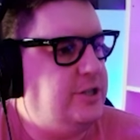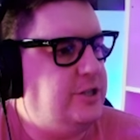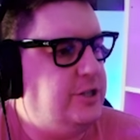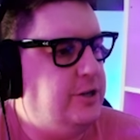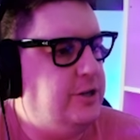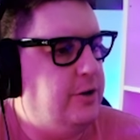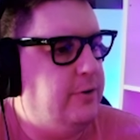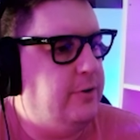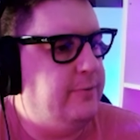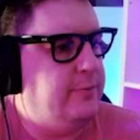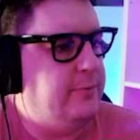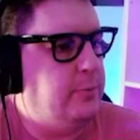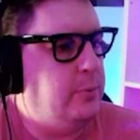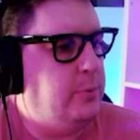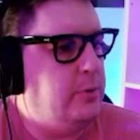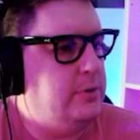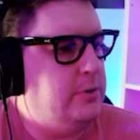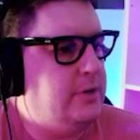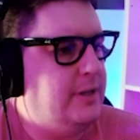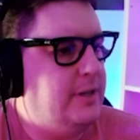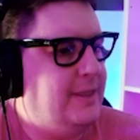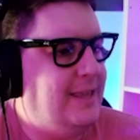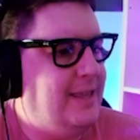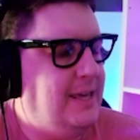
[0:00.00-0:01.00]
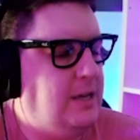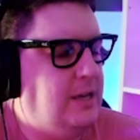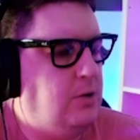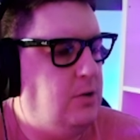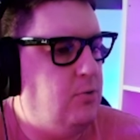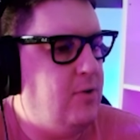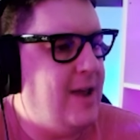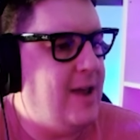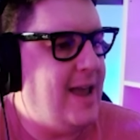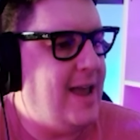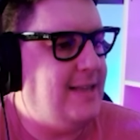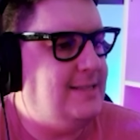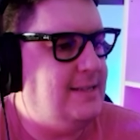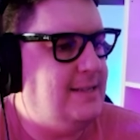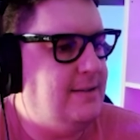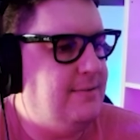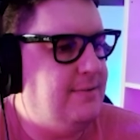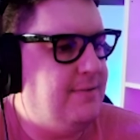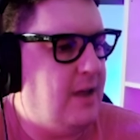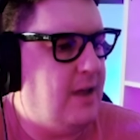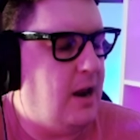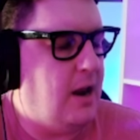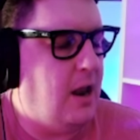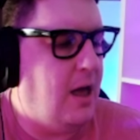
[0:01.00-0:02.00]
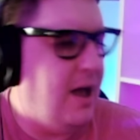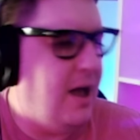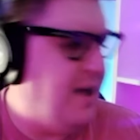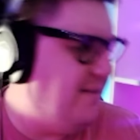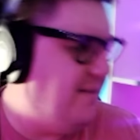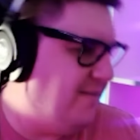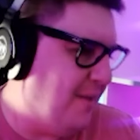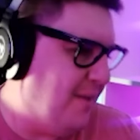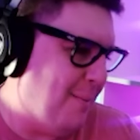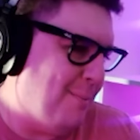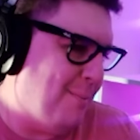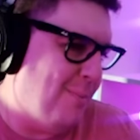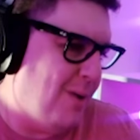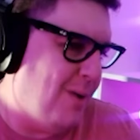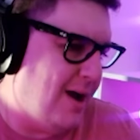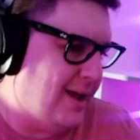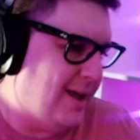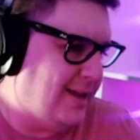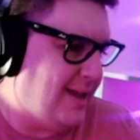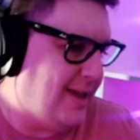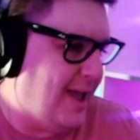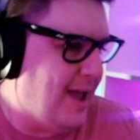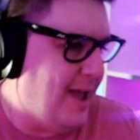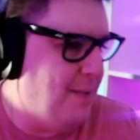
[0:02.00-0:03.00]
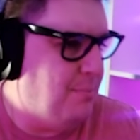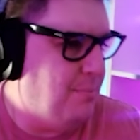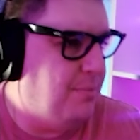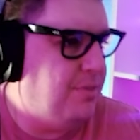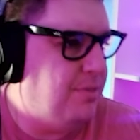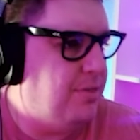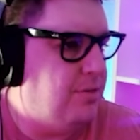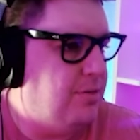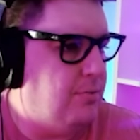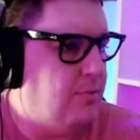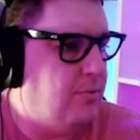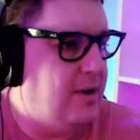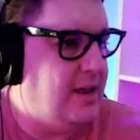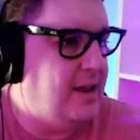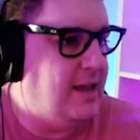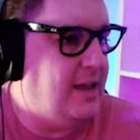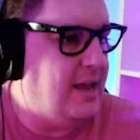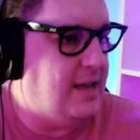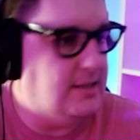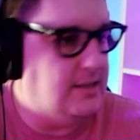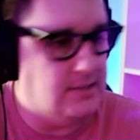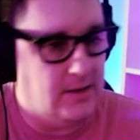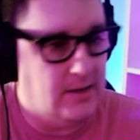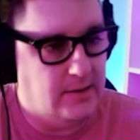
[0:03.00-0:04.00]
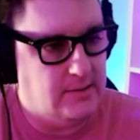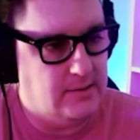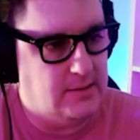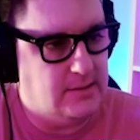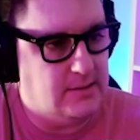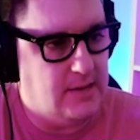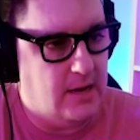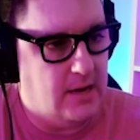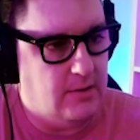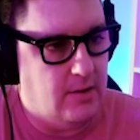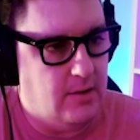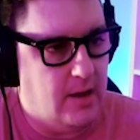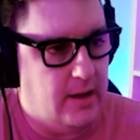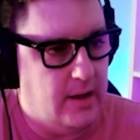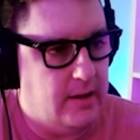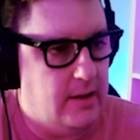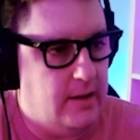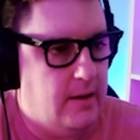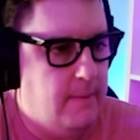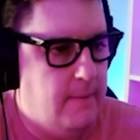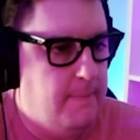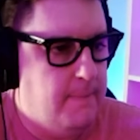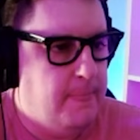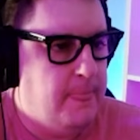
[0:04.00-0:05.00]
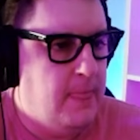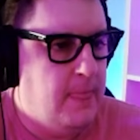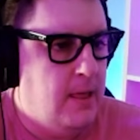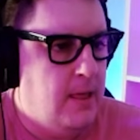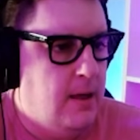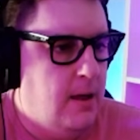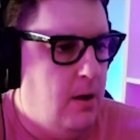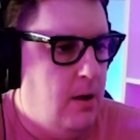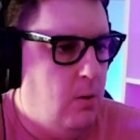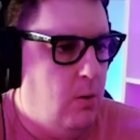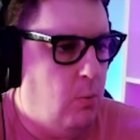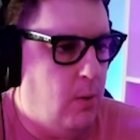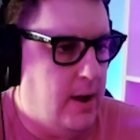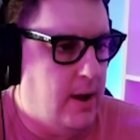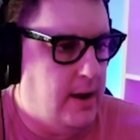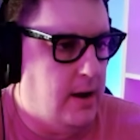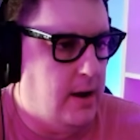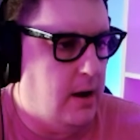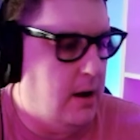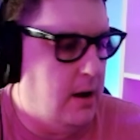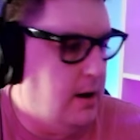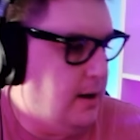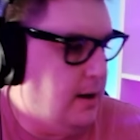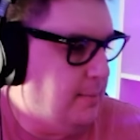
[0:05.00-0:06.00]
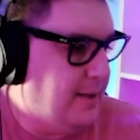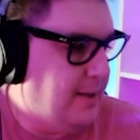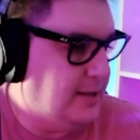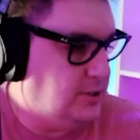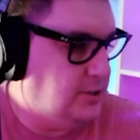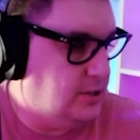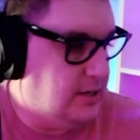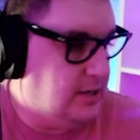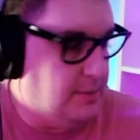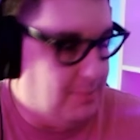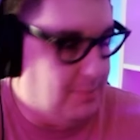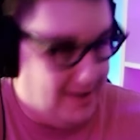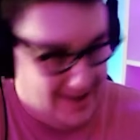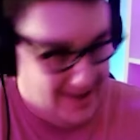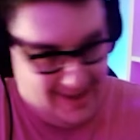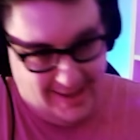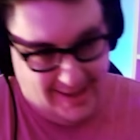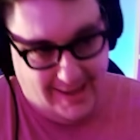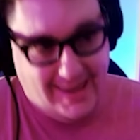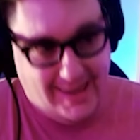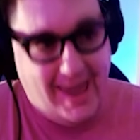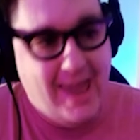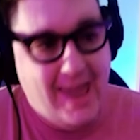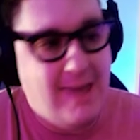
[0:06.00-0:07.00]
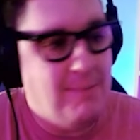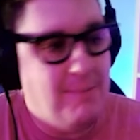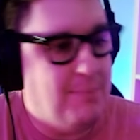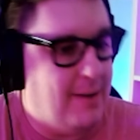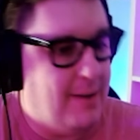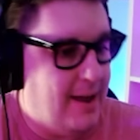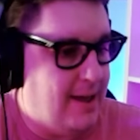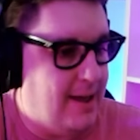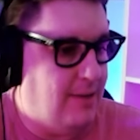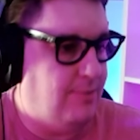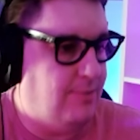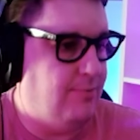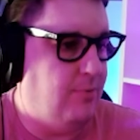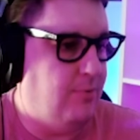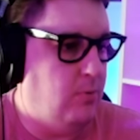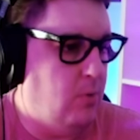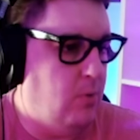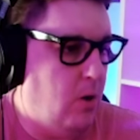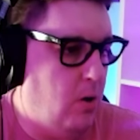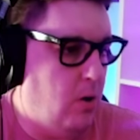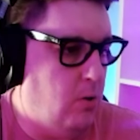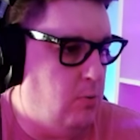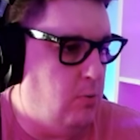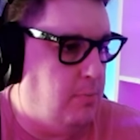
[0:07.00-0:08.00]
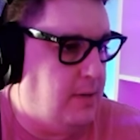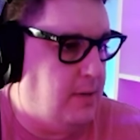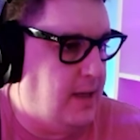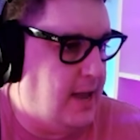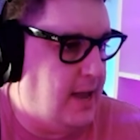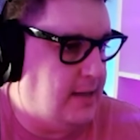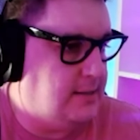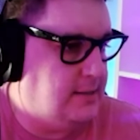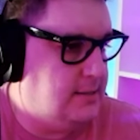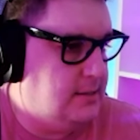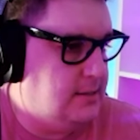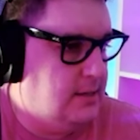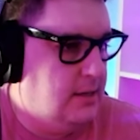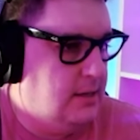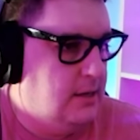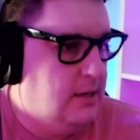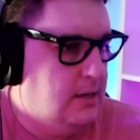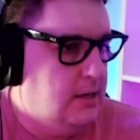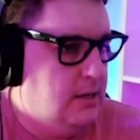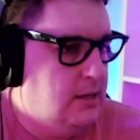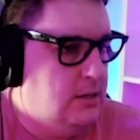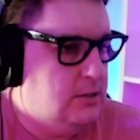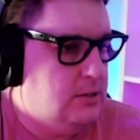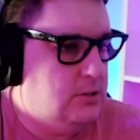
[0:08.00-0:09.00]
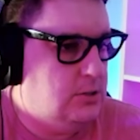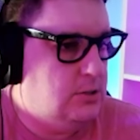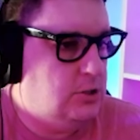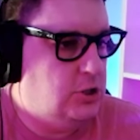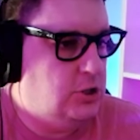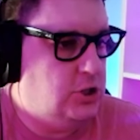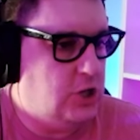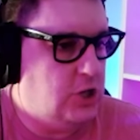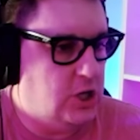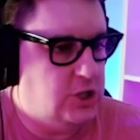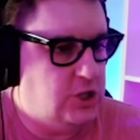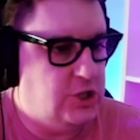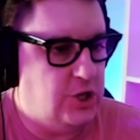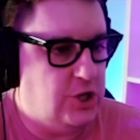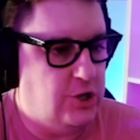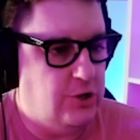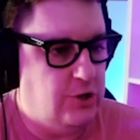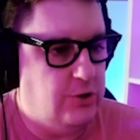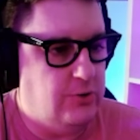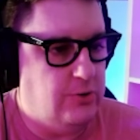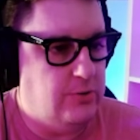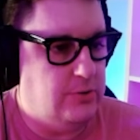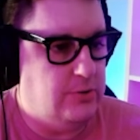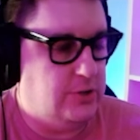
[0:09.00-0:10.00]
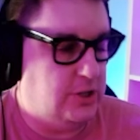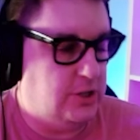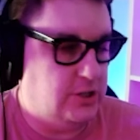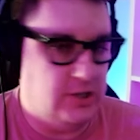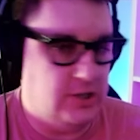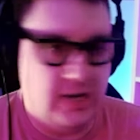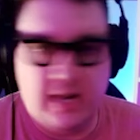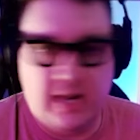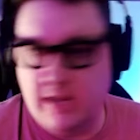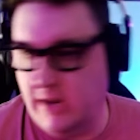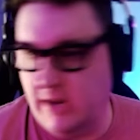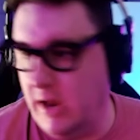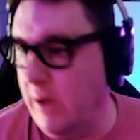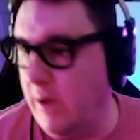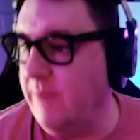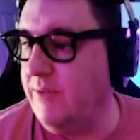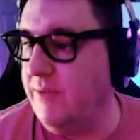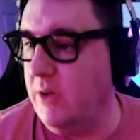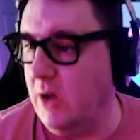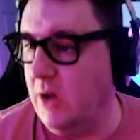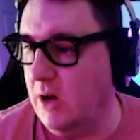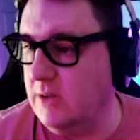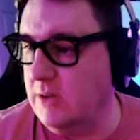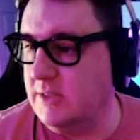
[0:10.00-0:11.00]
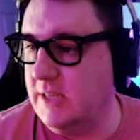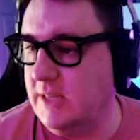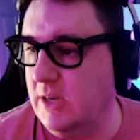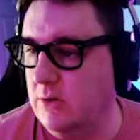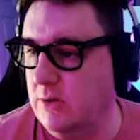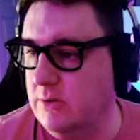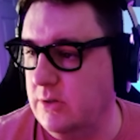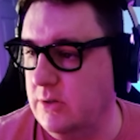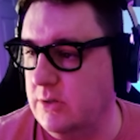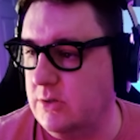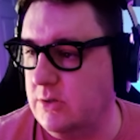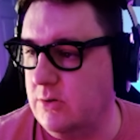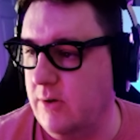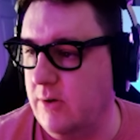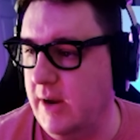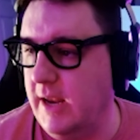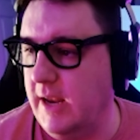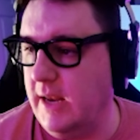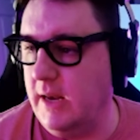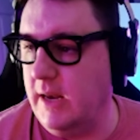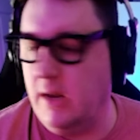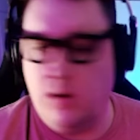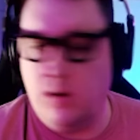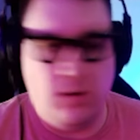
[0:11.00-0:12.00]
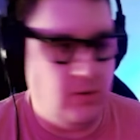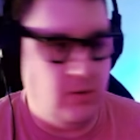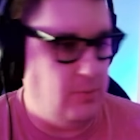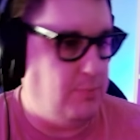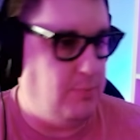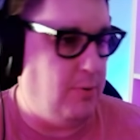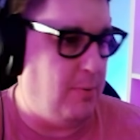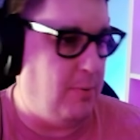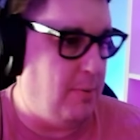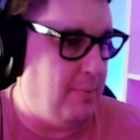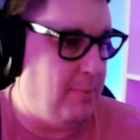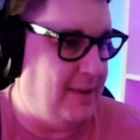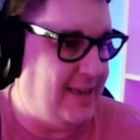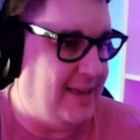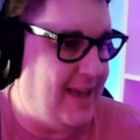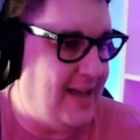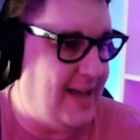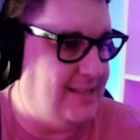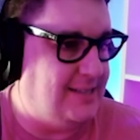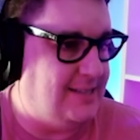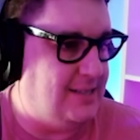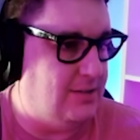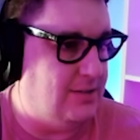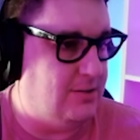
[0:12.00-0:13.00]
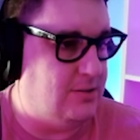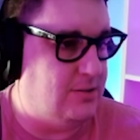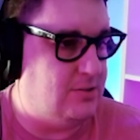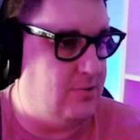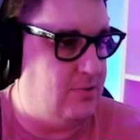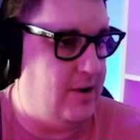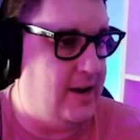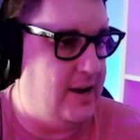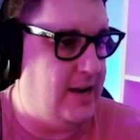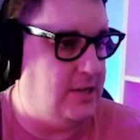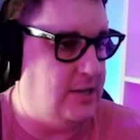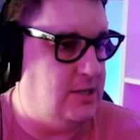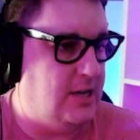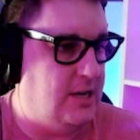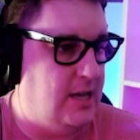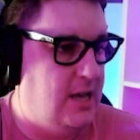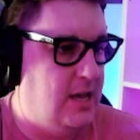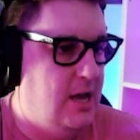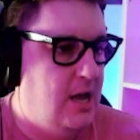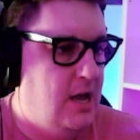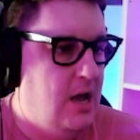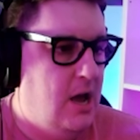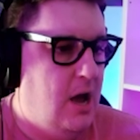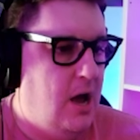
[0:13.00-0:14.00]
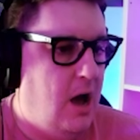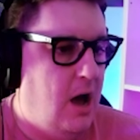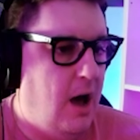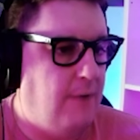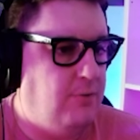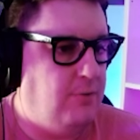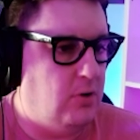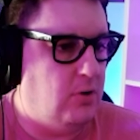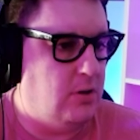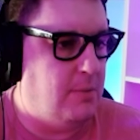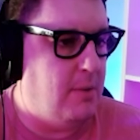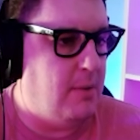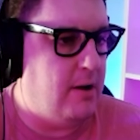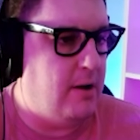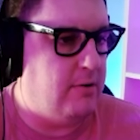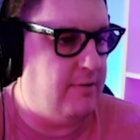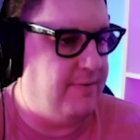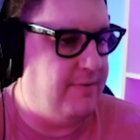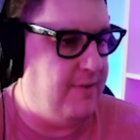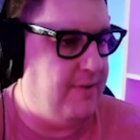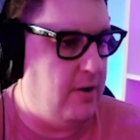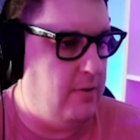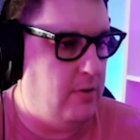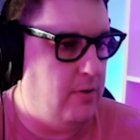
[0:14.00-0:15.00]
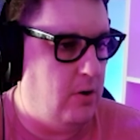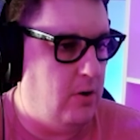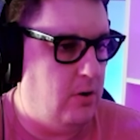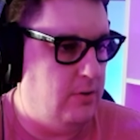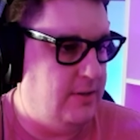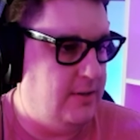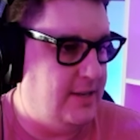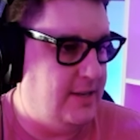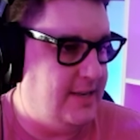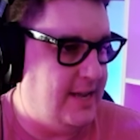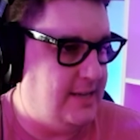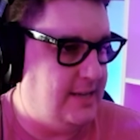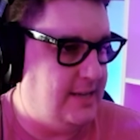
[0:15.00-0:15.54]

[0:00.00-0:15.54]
of what the Creative Live Mic M three is going to sound like when I'm actually playing a game, playing through O B S. Just so you, just to let you know, if you can't see on the screen, you probably can see on the screen actually, I've got the microphone on the desk